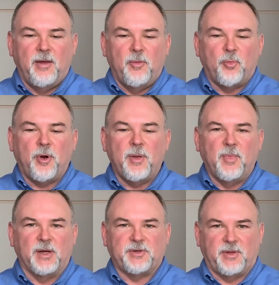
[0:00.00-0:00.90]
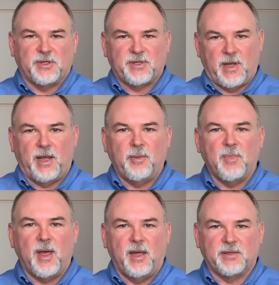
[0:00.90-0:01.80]
pretty much the
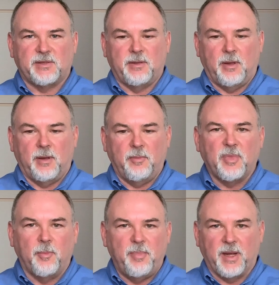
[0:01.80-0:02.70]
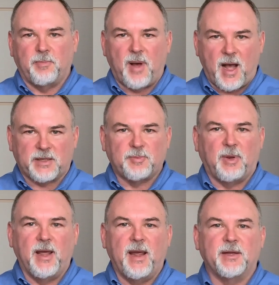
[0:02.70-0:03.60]
same as the big box
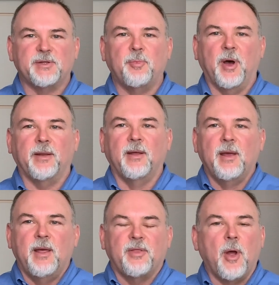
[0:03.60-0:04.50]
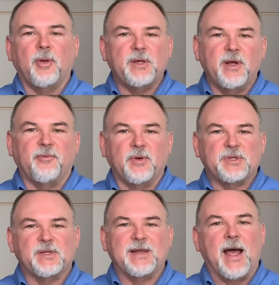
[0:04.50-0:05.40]
plans, but the only
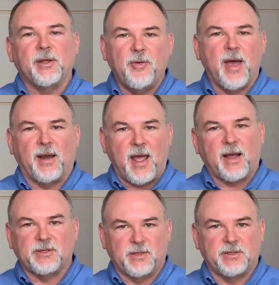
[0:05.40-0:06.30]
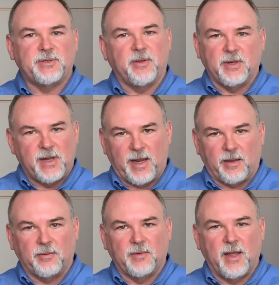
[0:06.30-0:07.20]
difference is now you had access to the
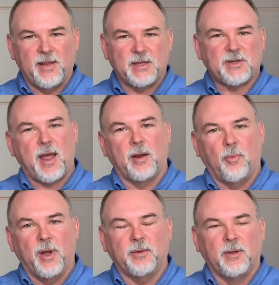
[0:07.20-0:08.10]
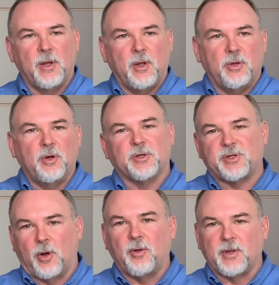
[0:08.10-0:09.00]
data. And that's kind of what you're
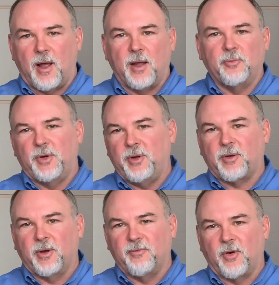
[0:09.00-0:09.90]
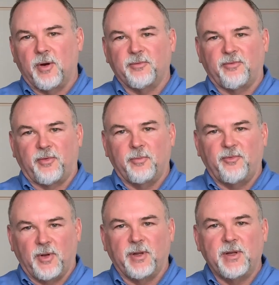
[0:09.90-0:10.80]
sold on when you convert from
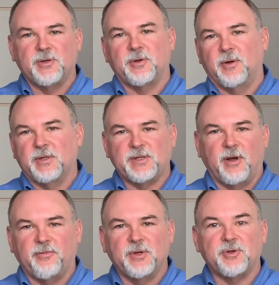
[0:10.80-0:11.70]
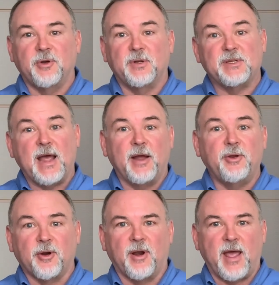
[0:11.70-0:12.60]
fully insured to self-insured, is now
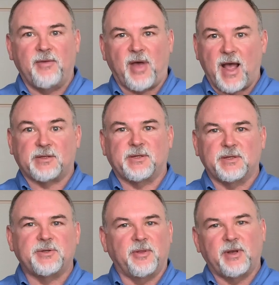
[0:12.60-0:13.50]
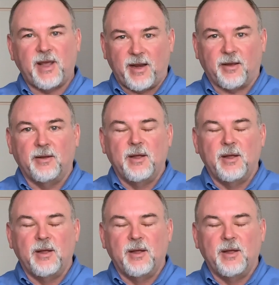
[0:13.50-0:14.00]
you're going to have access to the data,